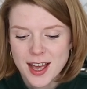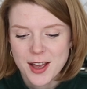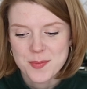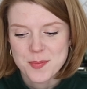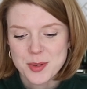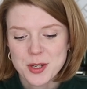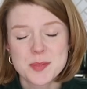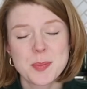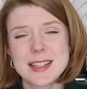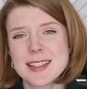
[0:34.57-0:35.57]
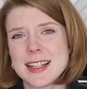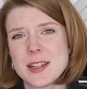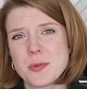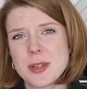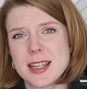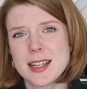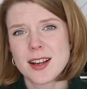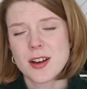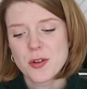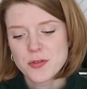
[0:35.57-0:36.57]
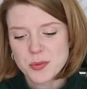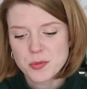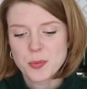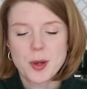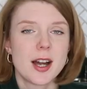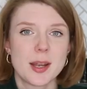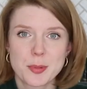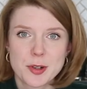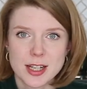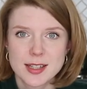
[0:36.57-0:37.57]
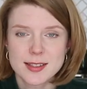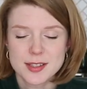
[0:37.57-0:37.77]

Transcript: because basically we often will buy prints.